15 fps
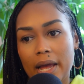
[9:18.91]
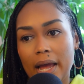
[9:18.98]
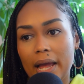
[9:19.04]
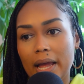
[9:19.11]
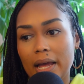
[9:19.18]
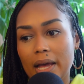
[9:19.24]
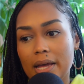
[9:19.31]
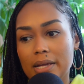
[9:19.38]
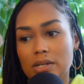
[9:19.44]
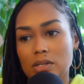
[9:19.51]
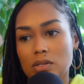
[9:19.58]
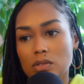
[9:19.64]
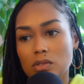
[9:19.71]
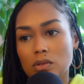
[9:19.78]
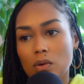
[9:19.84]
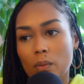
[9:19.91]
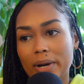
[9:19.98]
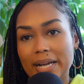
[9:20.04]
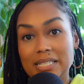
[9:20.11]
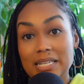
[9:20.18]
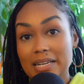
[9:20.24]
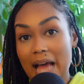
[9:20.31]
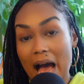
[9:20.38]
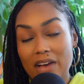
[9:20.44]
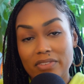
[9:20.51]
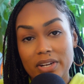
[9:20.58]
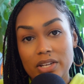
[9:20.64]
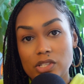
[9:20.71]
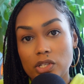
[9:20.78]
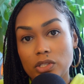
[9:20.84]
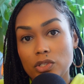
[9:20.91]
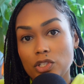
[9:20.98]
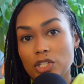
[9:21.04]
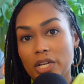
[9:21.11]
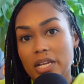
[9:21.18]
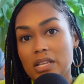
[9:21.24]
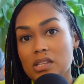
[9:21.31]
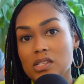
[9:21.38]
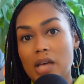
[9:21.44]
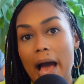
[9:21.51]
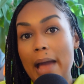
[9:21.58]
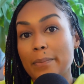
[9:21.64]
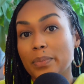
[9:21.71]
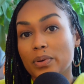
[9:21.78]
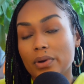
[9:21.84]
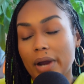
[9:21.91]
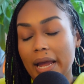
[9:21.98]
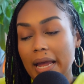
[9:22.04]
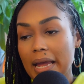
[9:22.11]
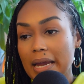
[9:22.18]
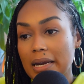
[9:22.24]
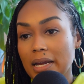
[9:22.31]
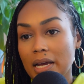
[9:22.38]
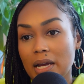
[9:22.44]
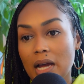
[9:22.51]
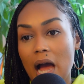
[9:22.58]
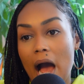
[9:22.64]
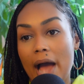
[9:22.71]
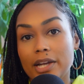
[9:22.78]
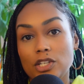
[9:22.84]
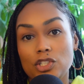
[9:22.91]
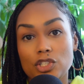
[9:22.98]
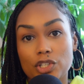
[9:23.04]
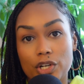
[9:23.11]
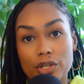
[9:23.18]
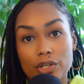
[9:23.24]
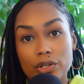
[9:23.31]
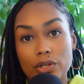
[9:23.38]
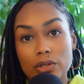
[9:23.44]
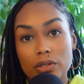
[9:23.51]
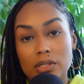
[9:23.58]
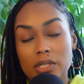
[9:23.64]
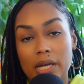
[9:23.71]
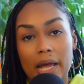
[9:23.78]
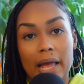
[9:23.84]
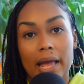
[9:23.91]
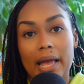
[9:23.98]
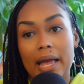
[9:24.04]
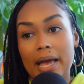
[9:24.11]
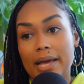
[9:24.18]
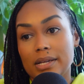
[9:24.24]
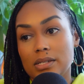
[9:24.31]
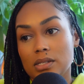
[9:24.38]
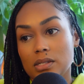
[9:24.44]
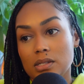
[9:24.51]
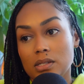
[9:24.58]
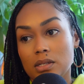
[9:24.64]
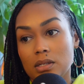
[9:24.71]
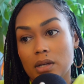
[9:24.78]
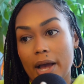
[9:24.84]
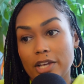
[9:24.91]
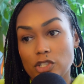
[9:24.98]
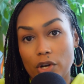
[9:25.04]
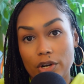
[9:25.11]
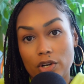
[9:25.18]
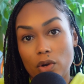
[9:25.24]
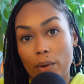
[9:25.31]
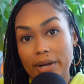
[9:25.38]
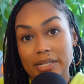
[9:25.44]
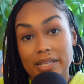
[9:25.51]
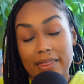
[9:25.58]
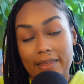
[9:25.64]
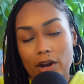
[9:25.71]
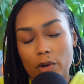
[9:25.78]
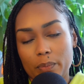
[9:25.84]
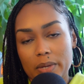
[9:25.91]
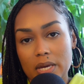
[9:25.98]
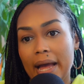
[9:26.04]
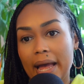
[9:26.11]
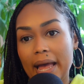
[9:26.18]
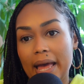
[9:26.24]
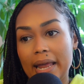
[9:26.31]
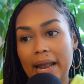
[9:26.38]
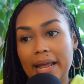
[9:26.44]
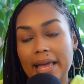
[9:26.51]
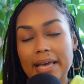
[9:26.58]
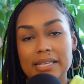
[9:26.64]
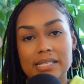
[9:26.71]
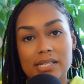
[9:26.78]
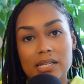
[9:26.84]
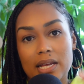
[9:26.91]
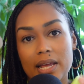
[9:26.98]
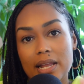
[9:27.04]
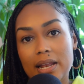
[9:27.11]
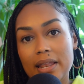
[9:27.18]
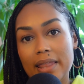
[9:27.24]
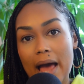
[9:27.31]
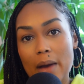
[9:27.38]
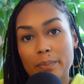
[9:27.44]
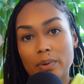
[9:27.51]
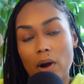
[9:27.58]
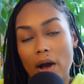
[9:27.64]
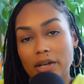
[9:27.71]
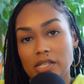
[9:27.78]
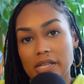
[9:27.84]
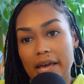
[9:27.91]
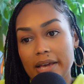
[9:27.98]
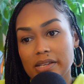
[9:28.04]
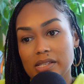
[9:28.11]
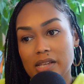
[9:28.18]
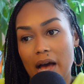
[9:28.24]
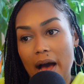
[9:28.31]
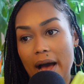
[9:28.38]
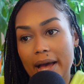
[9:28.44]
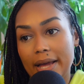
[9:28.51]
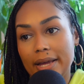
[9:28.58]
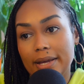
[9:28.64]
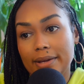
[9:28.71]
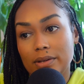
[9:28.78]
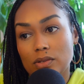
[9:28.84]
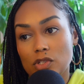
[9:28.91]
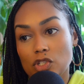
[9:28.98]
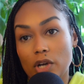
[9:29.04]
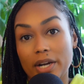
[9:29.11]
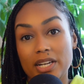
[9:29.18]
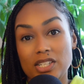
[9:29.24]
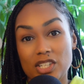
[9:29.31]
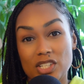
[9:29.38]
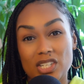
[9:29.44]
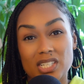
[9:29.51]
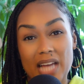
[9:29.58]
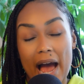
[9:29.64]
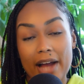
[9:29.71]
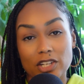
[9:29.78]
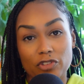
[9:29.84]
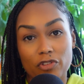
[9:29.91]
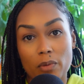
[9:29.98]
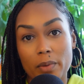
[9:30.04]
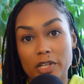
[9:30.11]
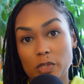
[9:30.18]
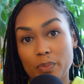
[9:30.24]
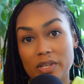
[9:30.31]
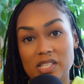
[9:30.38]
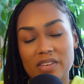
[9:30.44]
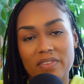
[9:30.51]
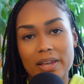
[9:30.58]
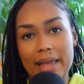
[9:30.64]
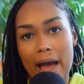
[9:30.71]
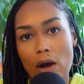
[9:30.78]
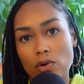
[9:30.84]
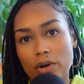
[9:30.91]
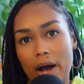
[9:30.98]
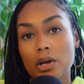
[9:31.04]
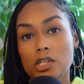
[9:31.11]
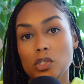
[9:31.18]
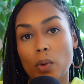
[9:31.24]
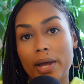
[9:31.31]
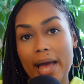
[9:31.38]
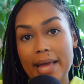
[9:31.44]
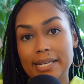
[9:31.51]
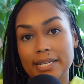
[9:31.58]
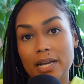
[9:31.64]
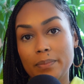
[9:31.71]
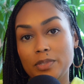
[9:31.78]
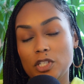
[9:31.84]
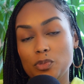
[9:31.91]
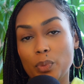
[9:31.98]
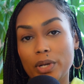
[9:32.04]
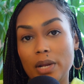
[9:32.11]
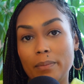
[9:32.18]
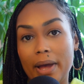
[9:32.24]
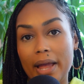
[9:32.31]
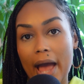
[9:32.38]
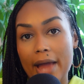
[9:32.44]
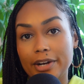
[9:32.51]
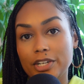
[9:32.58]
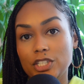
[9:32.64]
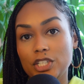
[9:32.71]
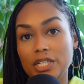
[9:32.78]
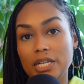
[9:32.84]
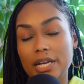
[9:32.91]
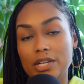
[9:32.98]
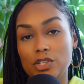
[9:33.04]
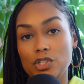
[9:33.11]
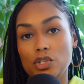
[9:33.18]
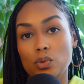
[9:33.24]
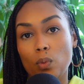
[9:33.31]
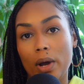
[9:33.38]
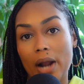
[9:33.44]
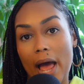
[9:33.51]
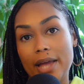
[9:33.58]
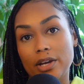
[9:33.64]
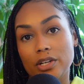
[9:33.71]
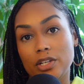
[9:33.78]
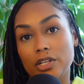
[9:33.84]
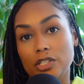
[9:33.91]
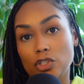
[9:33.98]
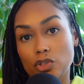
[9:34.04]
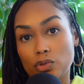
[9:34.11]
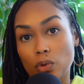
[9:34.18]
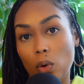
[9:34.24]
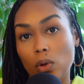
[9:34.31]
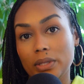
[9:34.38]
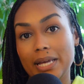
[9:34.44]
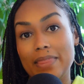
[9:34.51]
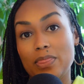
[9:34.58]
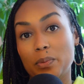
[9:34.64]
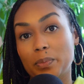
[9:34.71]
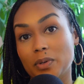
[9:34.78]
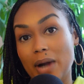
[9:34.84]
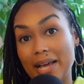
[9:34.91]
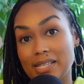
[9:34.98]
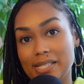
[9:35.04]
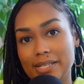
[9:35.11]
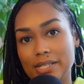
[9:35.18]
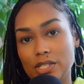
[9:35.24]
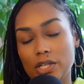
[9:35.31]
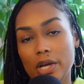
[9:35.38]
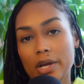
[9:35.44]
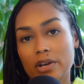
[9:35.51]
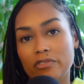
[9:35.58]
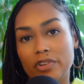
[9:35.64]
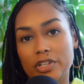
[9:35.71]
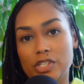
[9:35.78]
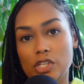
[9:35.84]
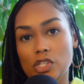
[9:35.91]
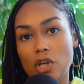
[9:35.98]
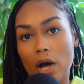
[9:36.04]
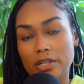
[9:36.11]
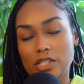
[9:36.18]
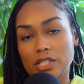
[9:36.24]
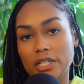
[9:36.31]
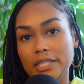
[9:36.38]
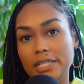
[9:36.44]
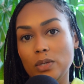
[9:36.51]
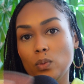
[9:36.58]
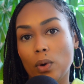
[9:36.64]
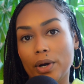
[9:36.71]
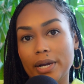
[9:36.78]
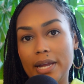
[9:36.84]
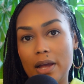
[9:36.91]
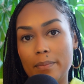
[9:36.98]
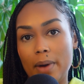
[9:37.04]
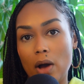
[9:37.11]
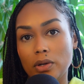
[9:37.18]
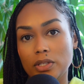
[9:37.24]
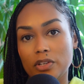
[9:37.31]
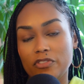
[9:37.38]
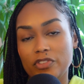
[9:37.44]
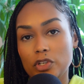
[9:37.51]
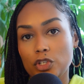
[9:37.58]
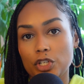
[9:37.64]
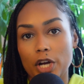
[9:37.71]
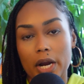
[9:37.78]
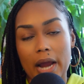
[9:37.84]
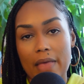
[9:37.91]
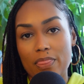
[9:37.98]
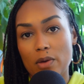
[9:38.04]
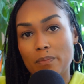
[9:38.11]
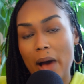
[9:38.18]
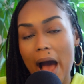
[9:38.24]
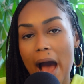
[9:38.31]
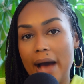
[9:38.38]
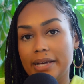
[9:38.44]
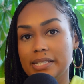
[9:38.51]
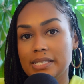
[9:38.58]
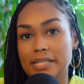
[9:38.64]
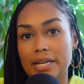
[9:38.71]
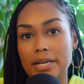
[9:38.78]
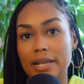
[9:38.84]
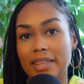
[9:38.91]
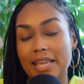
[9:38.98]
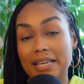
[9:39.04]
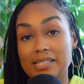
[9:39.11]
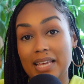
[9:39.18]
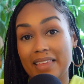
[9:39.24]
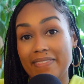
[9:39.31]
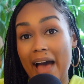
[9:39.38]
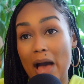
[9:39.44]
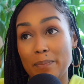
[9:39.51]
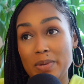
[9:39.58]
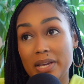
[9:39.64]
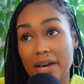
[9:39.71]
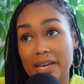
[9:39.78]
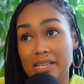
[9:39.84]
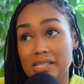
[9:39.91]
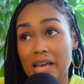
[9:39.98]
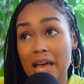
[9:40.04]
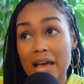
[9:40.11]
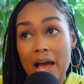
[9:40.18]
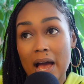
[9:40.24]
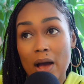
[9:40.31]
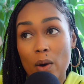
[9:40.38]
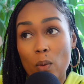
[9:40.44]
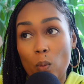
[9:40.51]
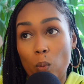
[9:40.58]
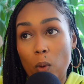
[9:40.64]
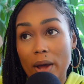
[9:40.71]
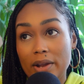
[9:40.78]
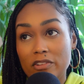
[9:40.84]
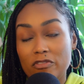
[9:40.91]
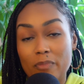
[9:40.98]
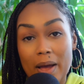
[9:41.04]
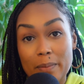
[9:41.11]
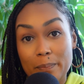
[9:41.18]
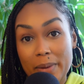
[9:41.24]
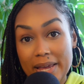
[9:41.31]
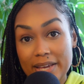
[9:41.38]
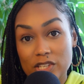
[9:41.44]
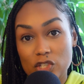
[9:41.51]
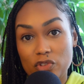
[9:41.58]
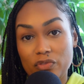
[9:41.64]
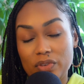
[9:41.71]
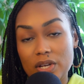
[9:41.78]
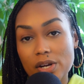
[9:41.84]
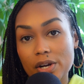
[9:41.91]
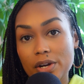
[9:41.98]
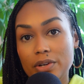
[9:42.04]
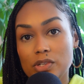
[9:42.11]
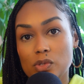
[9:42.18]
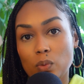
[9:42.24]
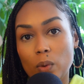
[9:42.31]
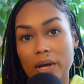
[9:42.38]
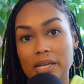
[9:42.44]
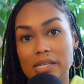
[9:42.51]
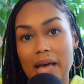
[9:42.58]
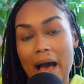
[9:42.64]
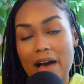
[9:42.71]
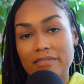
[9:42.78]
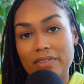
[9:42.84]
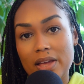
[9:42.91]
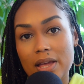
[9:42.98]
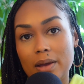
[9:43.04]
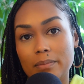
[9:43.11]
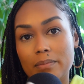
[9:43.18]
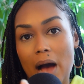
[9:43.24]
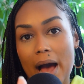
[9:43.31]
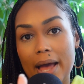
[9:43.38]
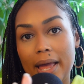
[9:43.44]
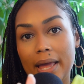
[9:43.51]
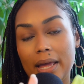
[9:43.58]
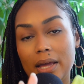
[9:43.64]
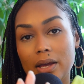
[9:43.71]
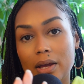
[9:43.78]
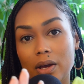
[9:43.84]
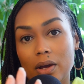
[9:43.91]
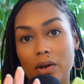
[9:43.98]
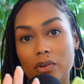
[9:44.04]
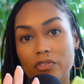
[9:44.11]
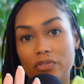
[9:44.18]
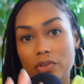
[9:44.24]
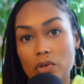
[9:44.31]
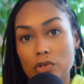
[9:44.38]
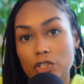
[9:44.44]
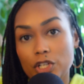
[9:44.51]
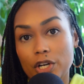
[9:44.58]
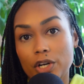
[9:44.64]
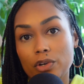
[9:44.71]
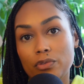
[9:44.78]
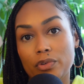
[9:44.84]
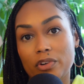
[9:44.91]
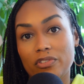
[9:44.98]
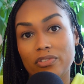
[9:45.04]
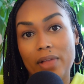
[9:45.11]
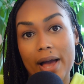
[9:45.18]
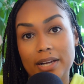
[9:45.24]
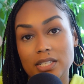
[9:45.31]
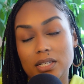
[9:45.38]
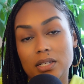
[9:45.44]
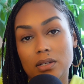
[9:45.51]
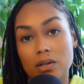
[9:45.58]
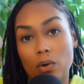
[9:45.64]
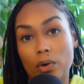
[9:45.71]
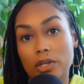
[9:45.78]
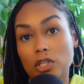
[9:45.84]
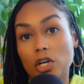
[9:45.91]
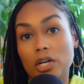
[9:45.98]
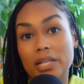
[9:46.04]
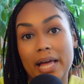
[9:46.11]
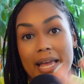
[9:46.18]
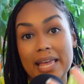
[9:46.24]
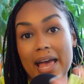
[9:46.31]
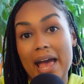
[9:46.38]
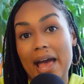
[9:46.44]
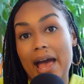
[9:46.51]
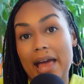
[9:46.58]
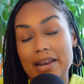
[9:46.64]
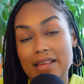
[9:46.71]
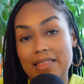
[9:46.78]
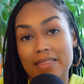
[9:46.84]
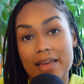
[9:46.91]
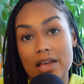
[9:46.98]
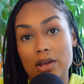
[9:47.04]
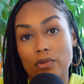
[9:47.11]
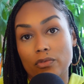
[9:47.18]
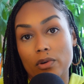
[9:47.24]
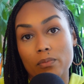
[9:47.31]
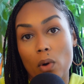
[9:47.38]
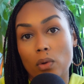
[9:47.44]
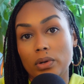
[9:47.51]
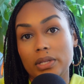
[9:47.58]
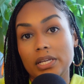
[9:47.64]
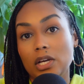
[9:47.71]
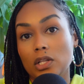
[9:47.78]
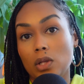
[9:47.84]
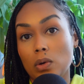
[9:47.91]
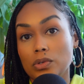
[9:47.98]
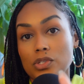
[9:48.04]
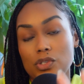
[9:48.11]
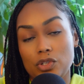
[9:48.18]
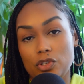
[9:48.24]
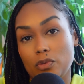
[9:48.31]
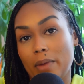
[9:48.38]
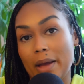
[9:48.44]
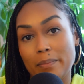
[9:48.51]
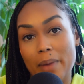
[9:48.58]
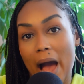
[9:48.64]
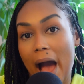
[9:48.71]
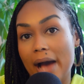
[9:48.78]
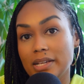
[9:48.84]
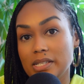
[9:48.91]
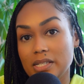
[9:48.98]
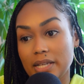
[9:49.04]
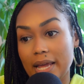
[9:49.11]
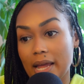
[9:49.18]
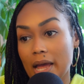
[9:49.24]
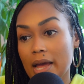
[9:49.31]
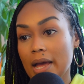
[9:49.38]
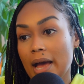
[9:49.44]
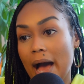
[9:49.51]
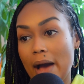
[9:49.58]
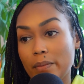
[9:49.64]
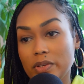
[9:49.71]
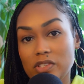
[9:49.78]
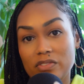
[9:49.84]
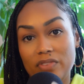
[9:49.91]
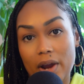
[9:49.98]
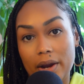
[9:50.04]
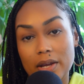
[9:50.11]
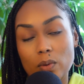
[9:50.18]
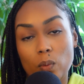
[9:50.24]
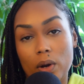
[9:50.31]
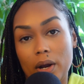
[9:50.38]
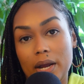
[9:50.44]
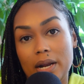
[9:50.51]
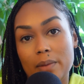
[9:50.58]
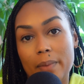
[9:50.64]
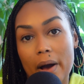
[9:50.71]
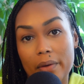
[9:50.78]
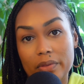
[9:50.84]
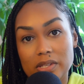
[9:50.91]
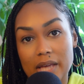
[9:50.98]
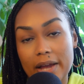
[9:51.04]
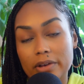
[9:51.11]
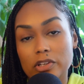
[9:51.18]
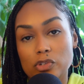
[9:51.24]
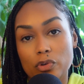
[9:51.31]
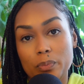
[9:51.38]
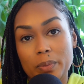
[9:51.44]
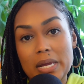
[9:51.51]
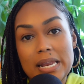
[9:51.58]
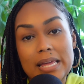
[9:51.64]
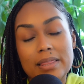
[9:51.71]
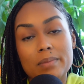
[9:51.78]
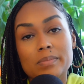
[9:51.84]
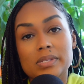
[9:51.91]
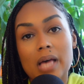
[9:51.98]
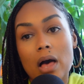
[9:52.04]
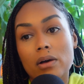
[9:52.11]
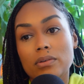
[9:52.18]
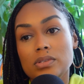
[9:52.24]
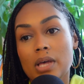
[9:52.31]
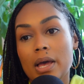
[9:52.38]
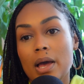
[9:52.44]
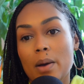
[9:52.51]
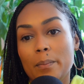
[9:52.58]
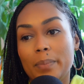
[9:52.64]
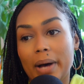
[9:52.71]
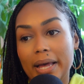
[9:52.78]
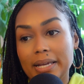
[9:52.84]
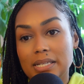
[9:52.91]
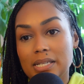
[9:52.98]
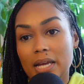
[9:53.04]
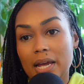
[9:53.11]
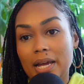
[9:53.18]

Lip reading: And when I didn't have any solutions, I prayed, I journaled, and I started going to therapy. And I guess in that process, I started to detach from a specific outcome. So I ended up just putting my energy into what I could control in the present versus constantly worrying about the future and the past and things like that. Because one of my biggest fears was having my future reflect or look like anything remotely close to my past. Like, I was very worried about cycles repeating themselves, but